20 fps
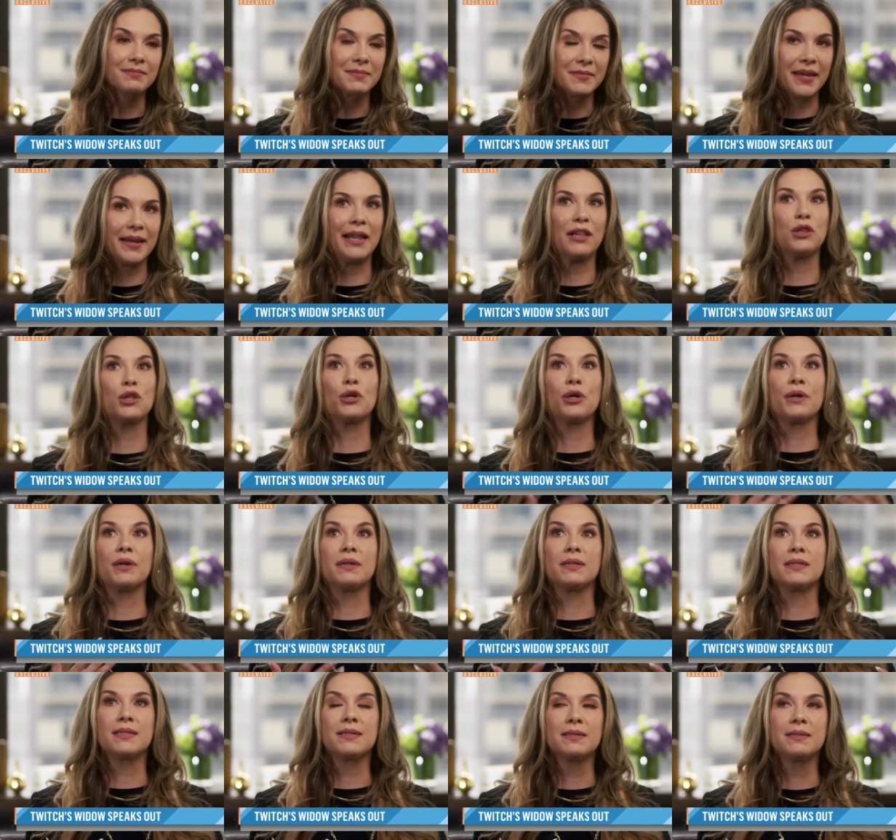And I
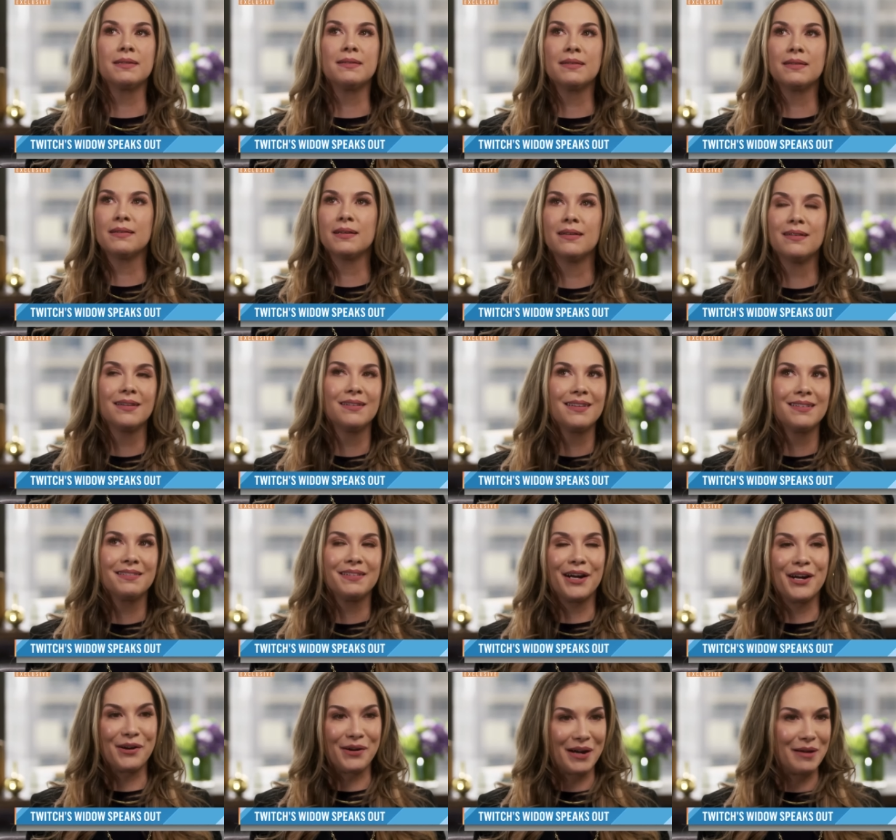learned...
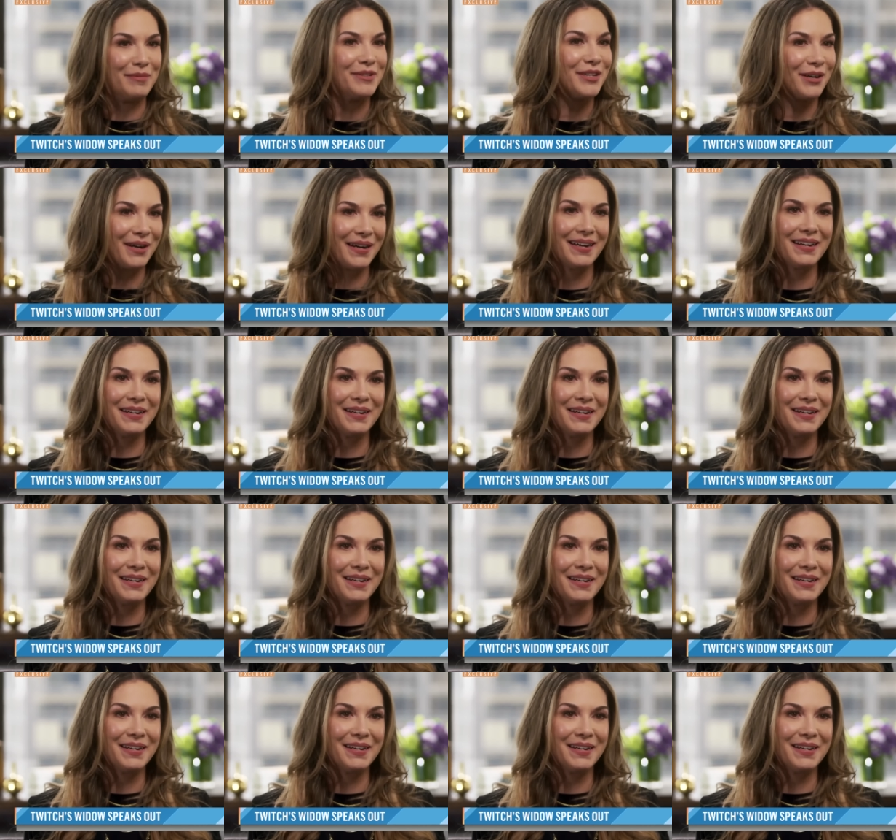Oh, I'm sorry.